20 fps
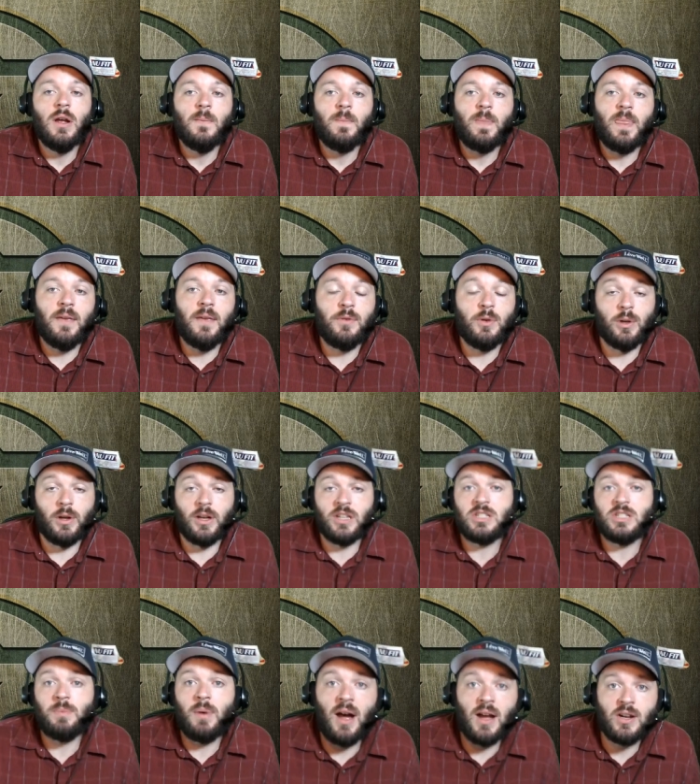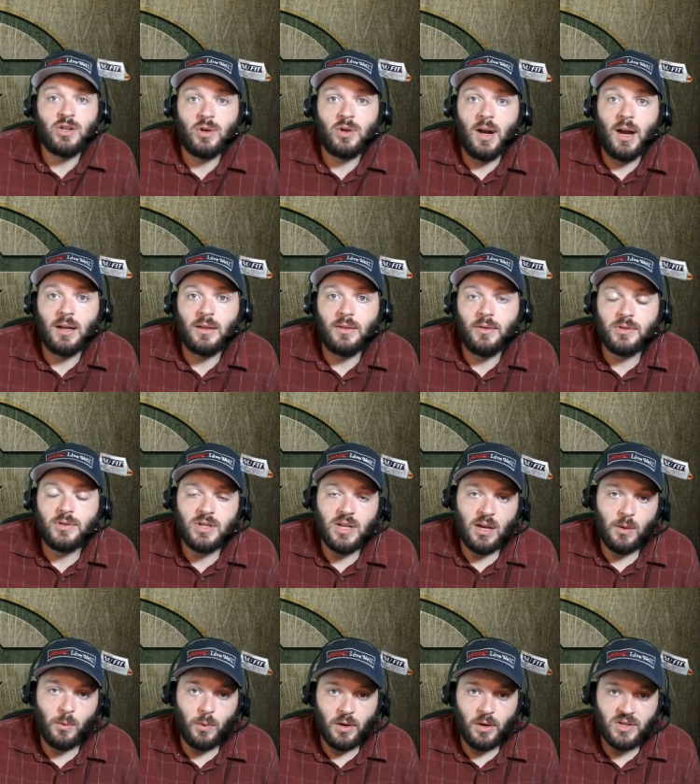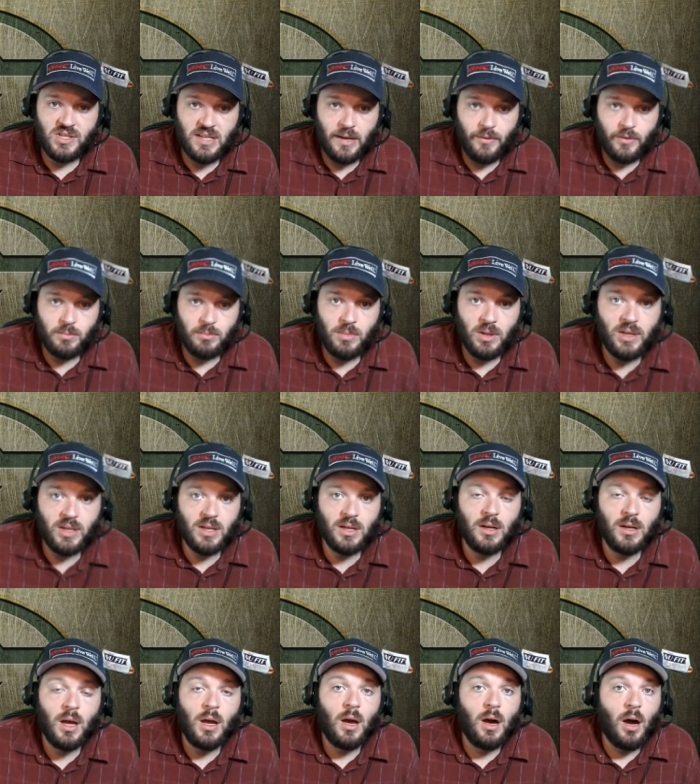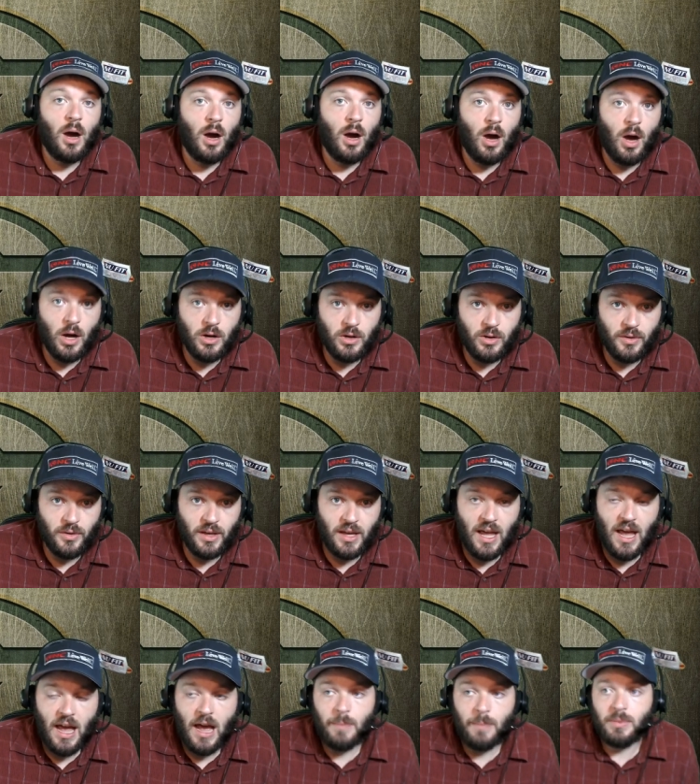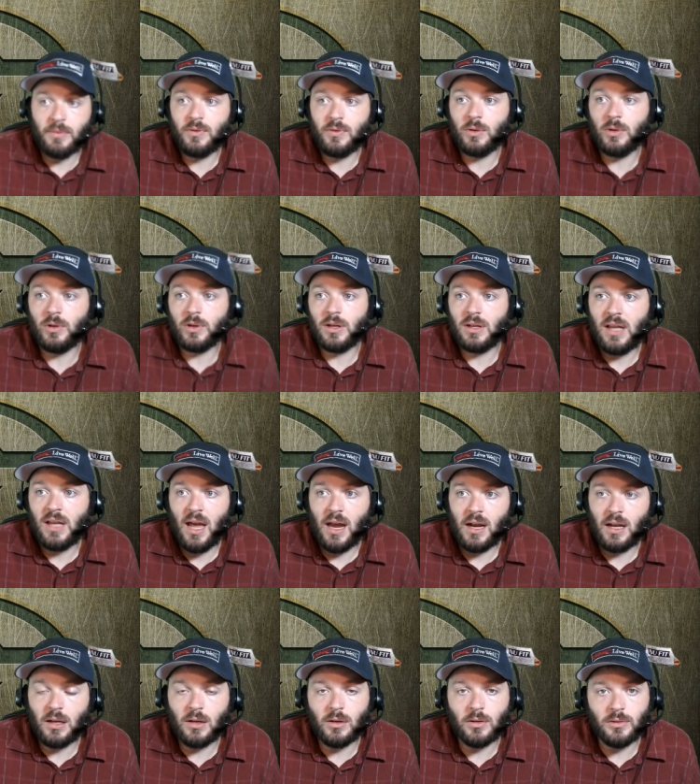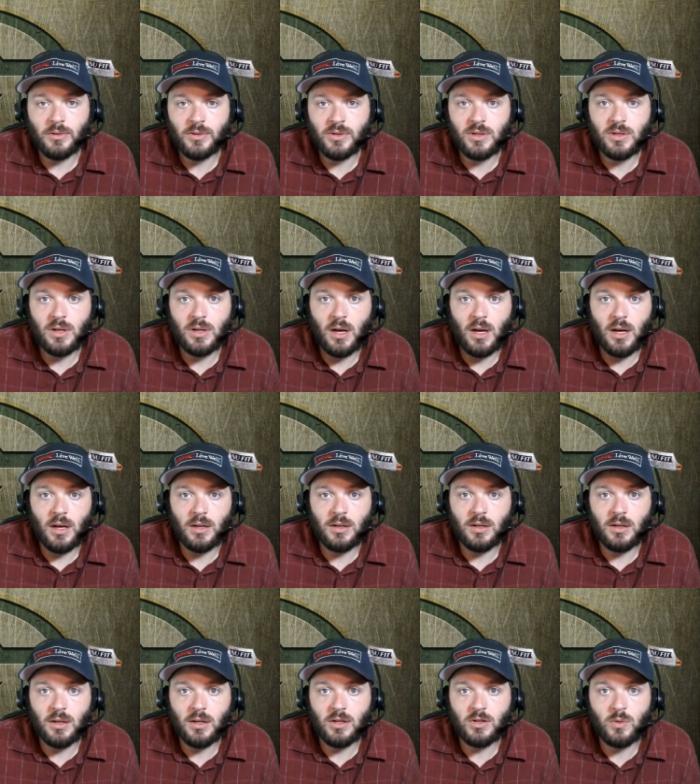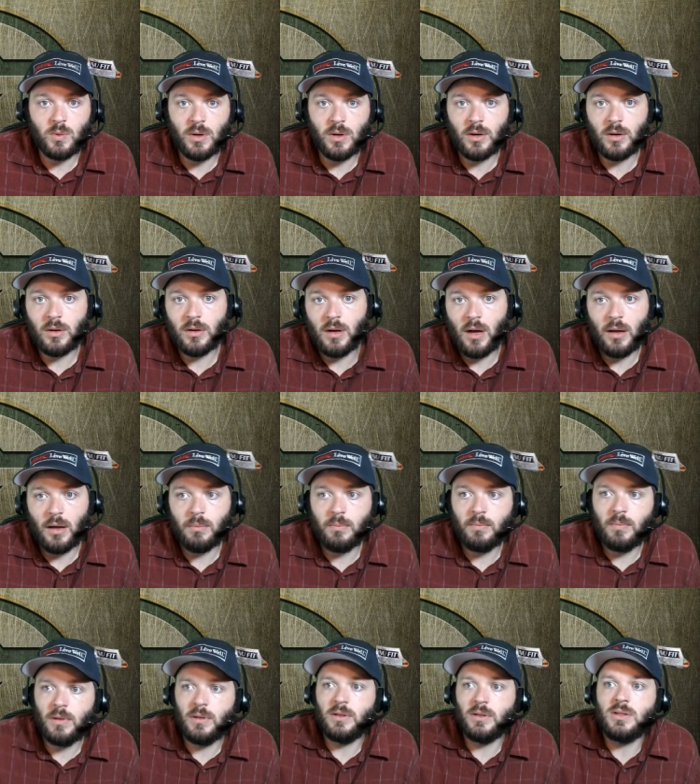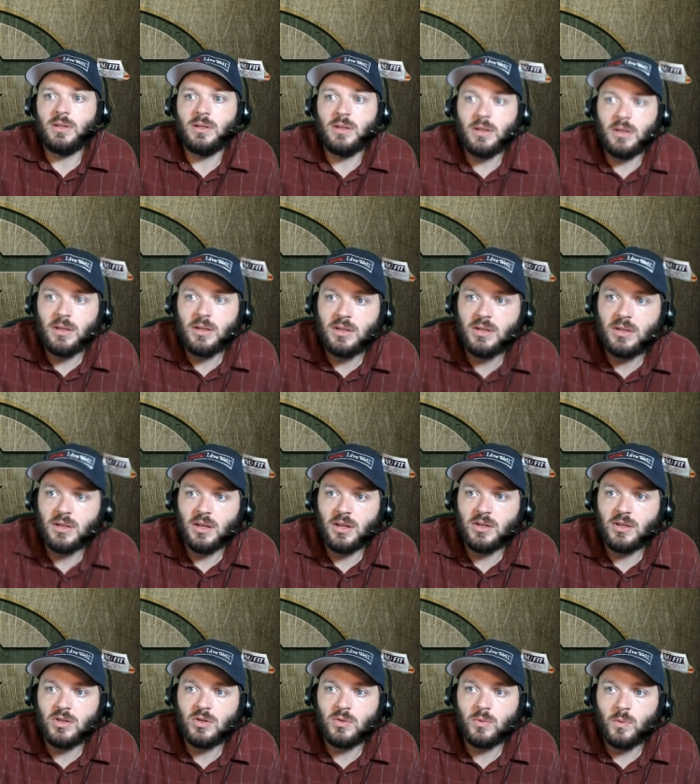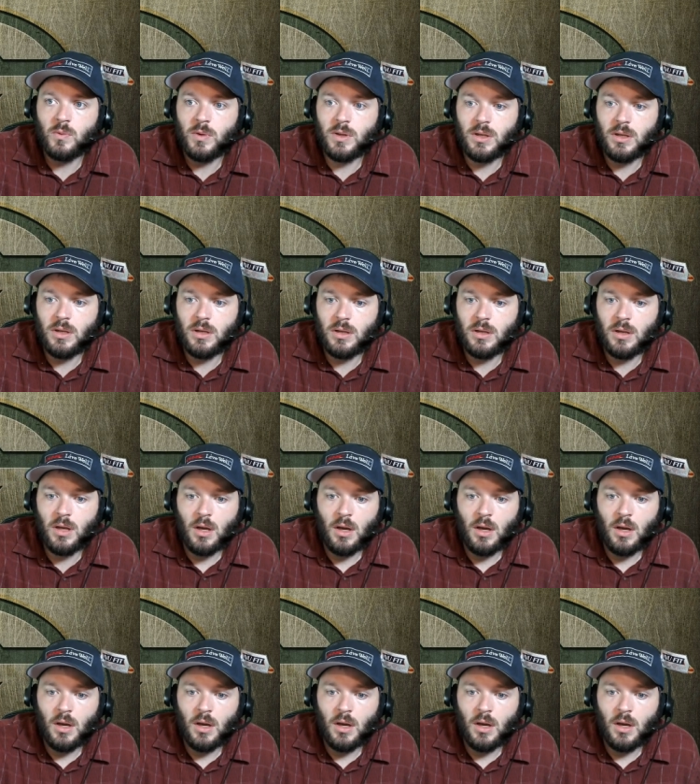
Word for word: if you look at Track, they're saying we are 7 million under the cap, if you look at Ken Ingalls on uh, Twitter, I, let's see, he says we,